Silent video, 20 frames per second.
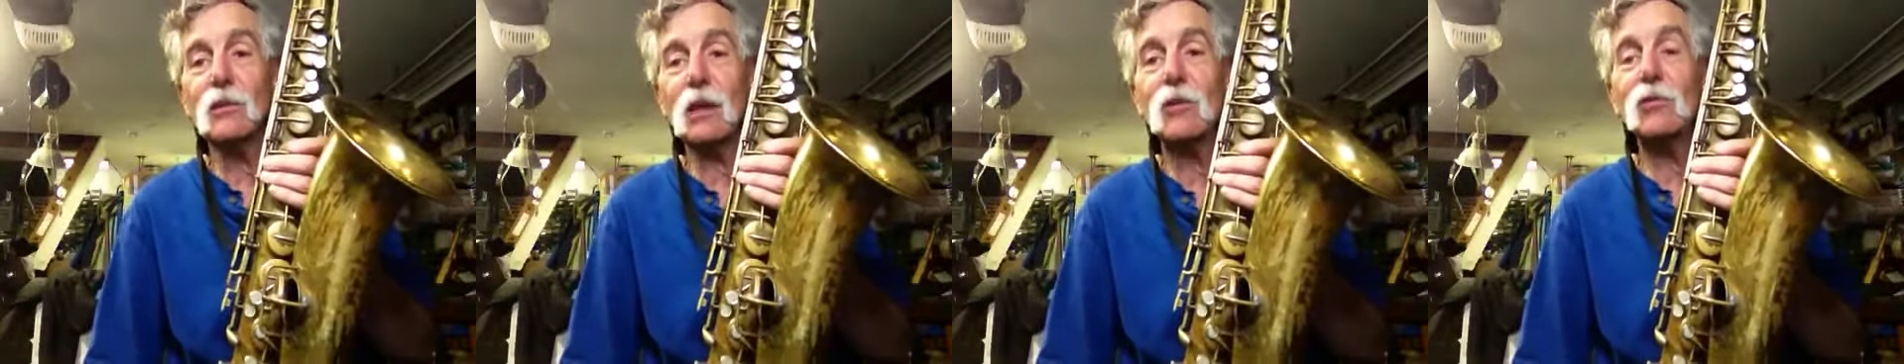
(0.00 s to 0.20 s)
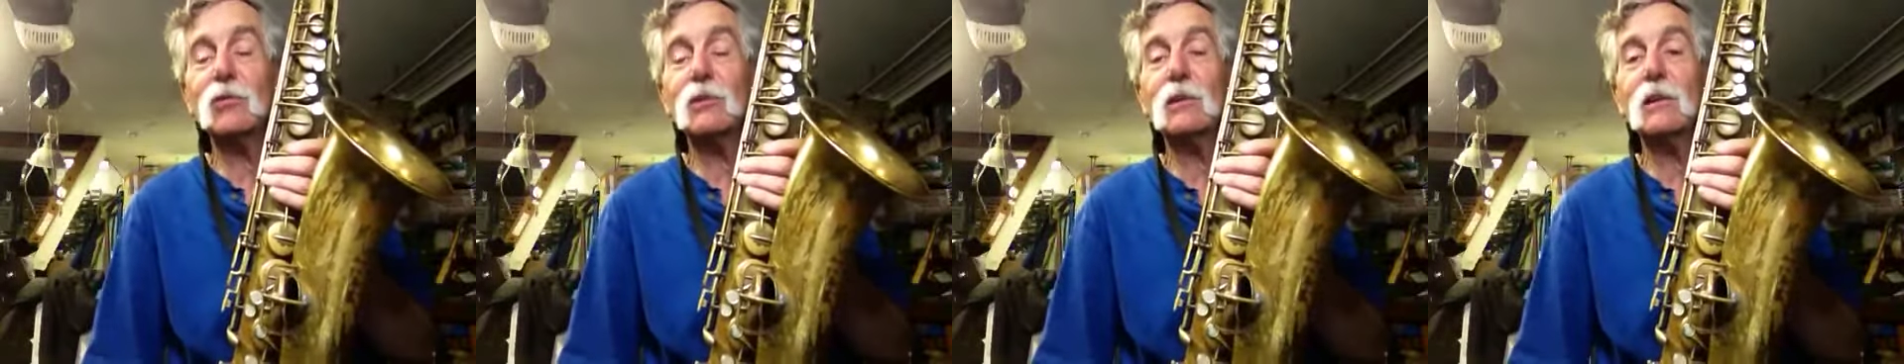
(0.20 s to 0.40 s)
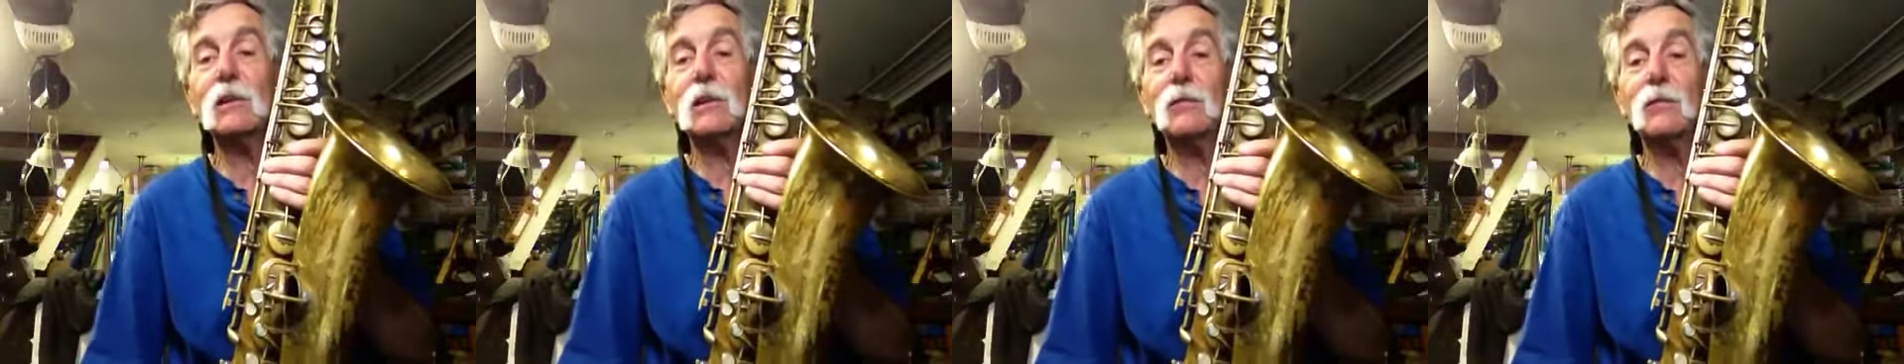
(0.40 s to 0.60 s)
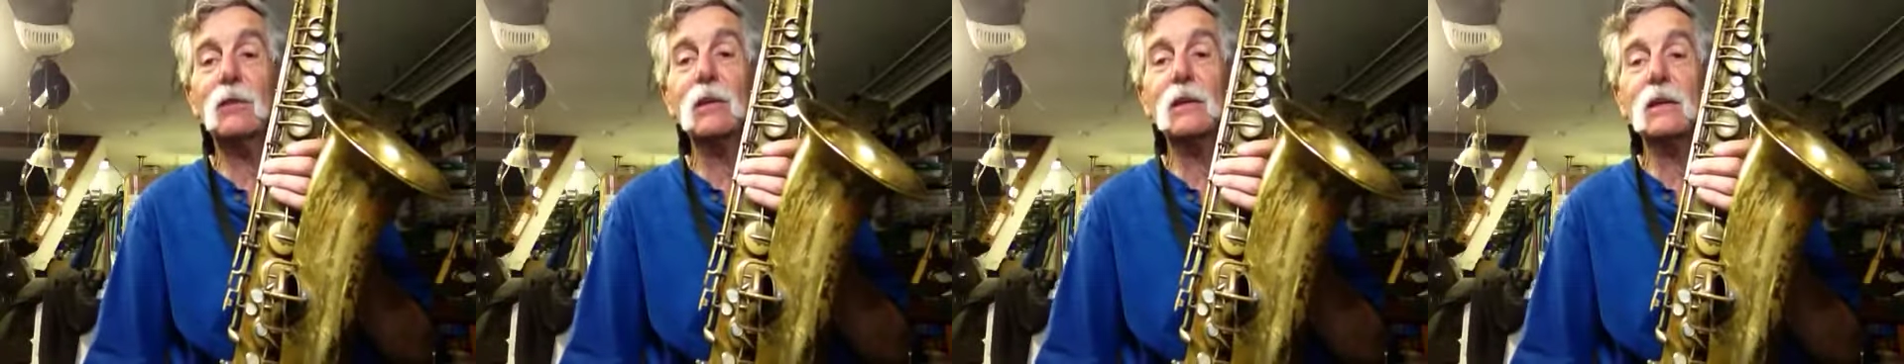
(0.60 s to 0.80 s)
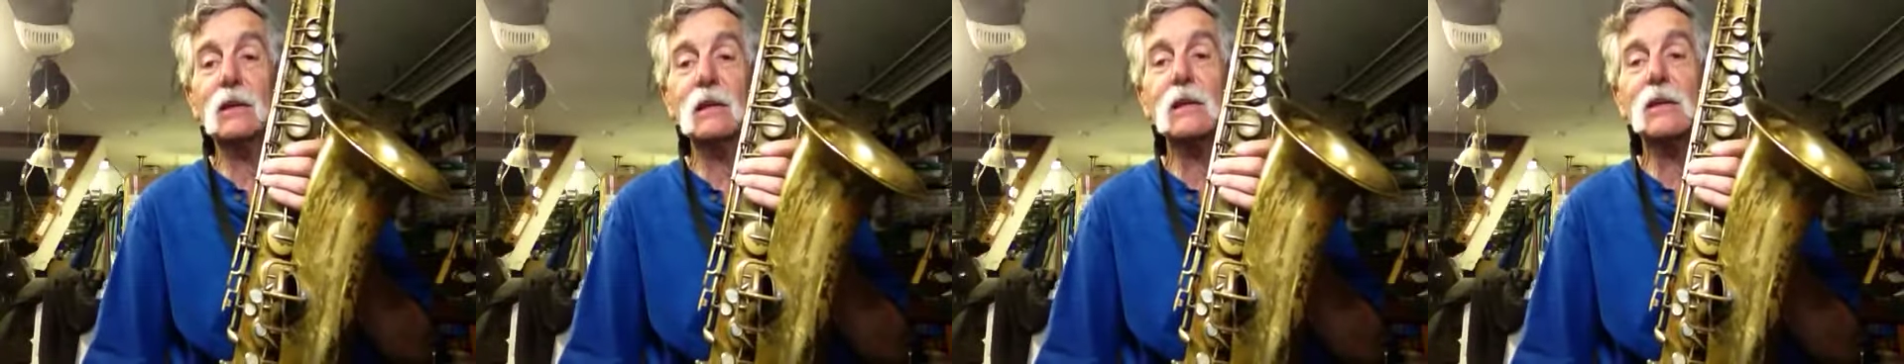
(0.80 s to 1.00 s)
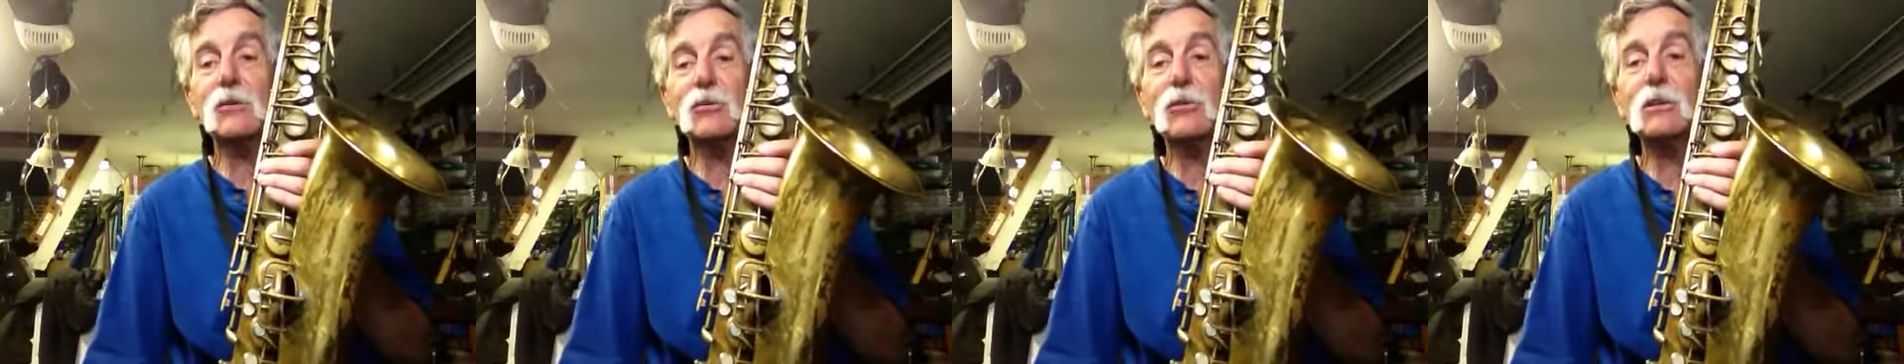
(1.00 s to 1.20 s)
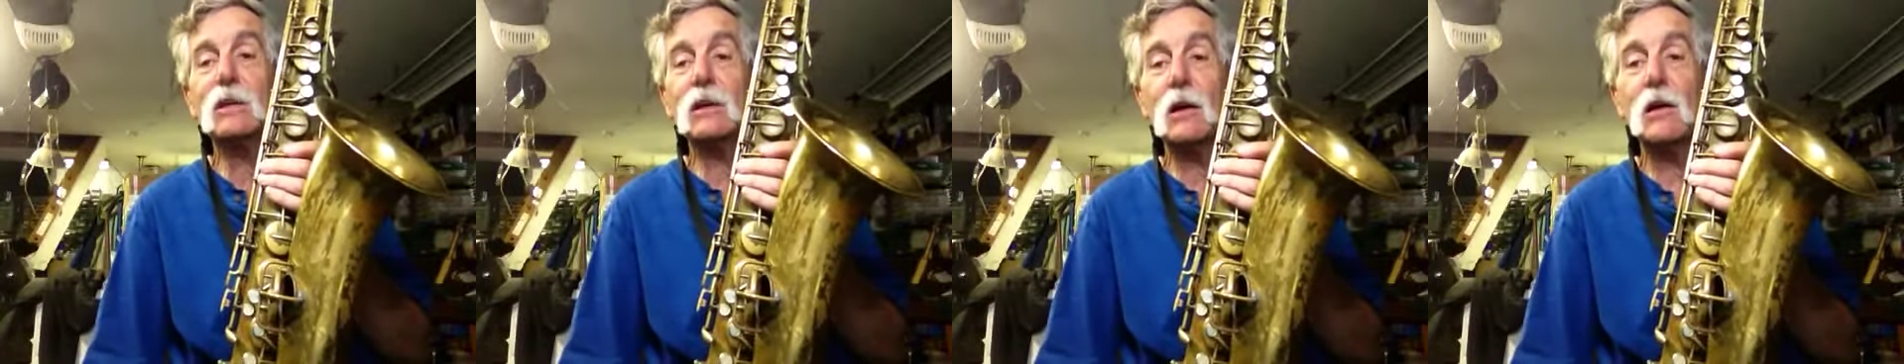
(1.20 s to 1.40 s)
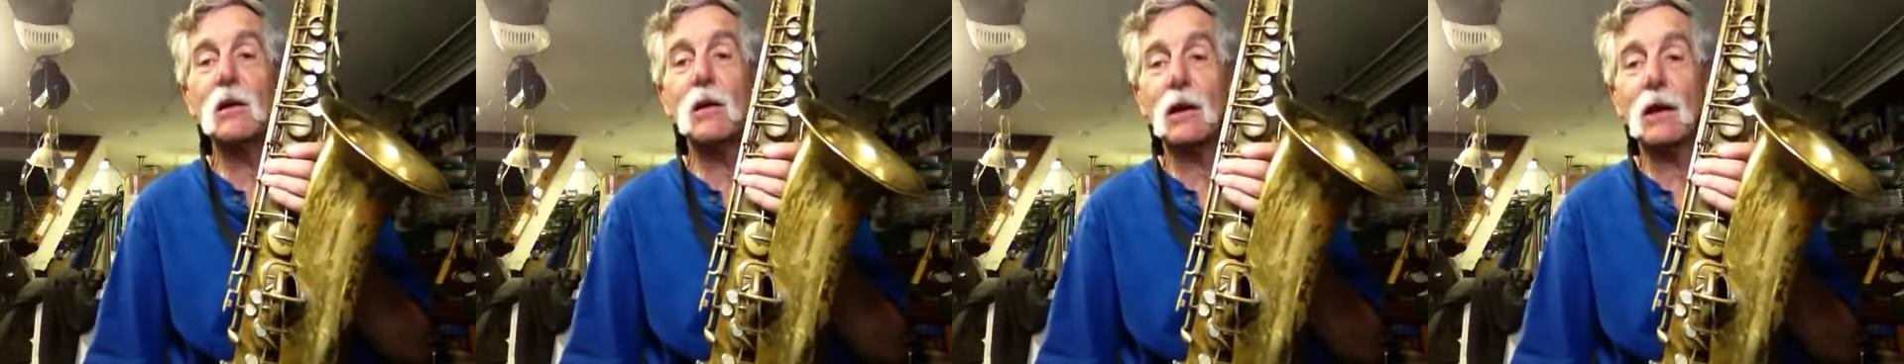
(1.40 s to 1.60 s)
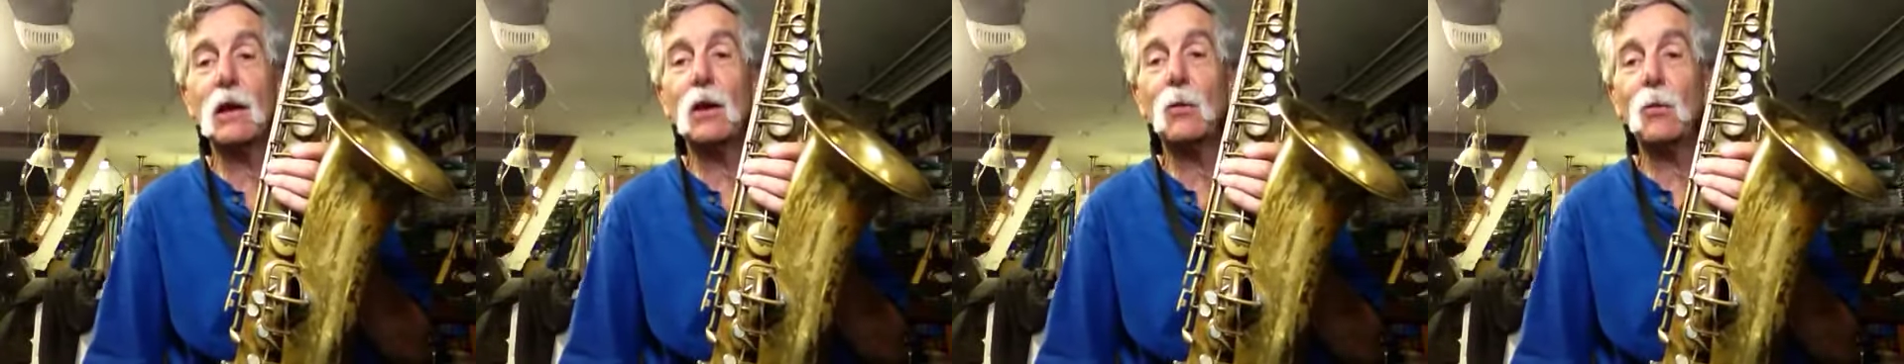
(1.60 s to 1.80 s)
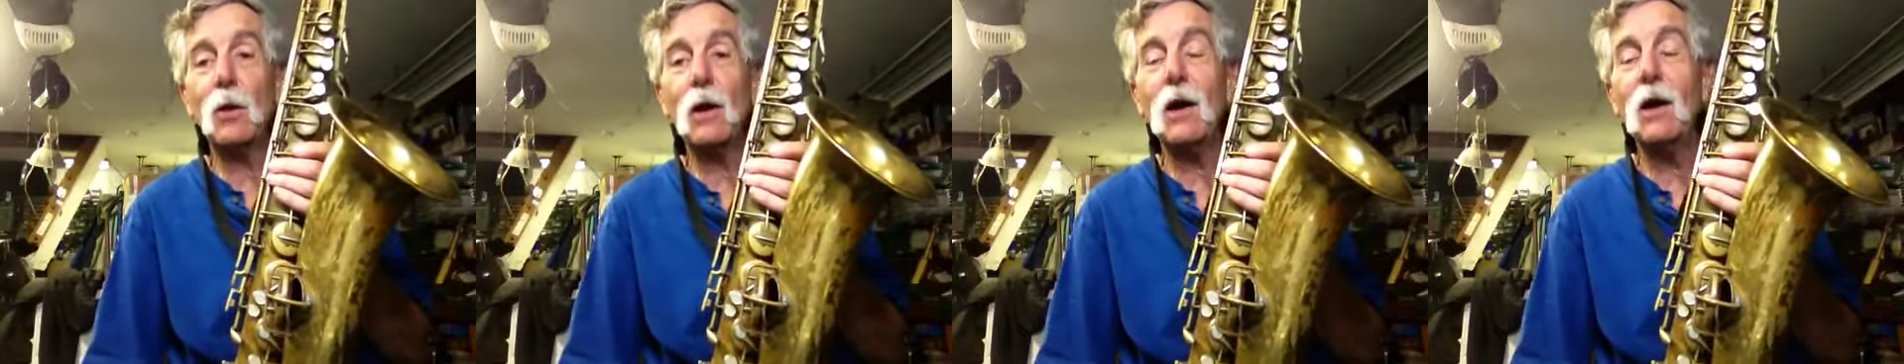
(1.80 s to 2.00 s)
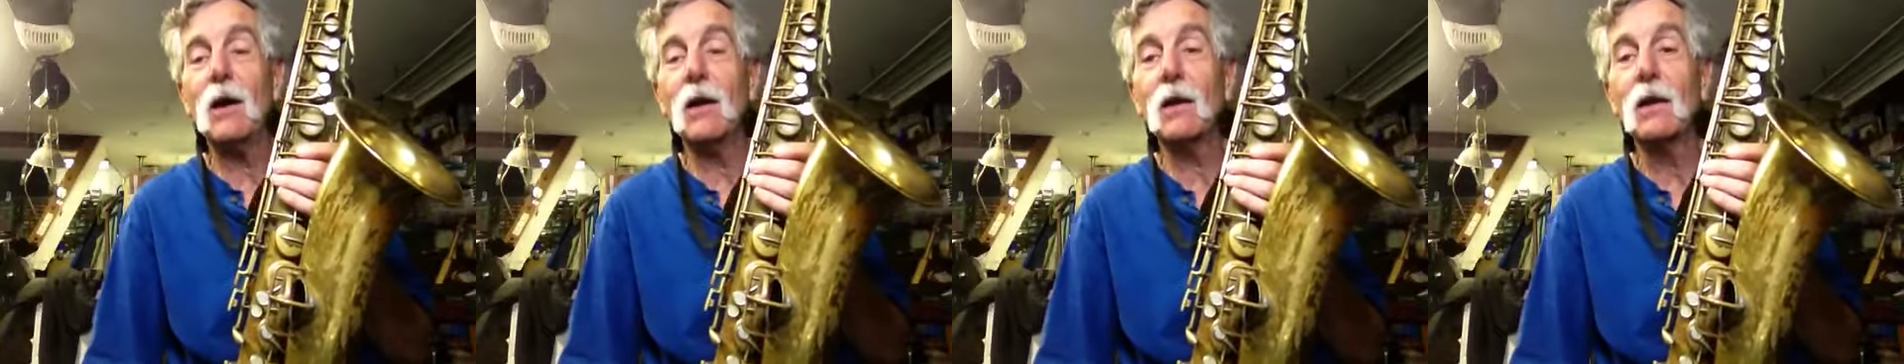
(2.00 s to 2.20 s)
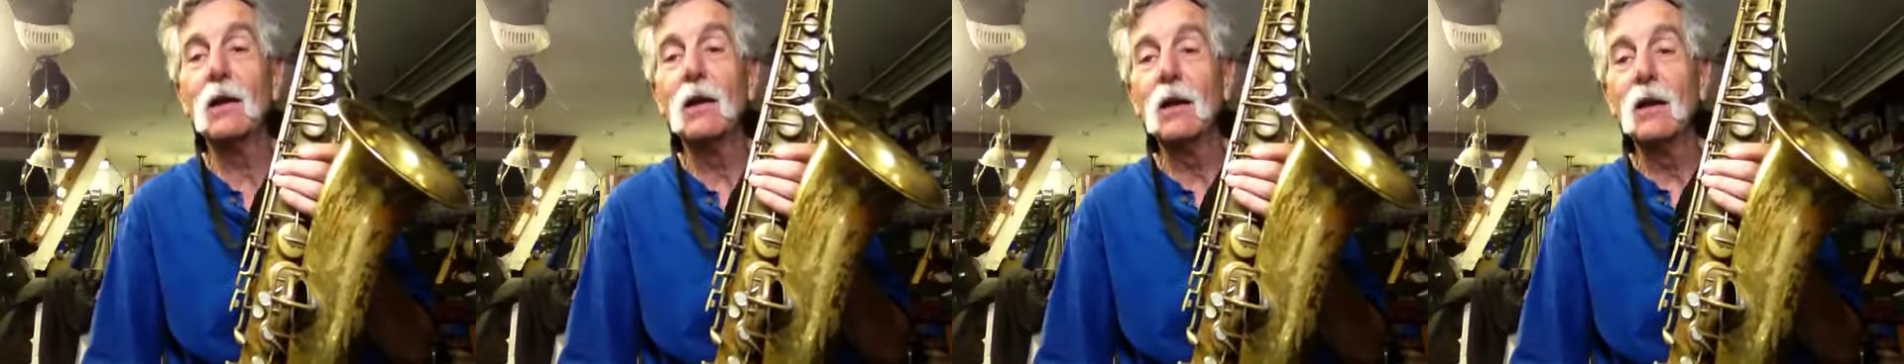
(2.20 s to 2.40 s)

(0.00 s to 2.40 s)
STVEGRAY,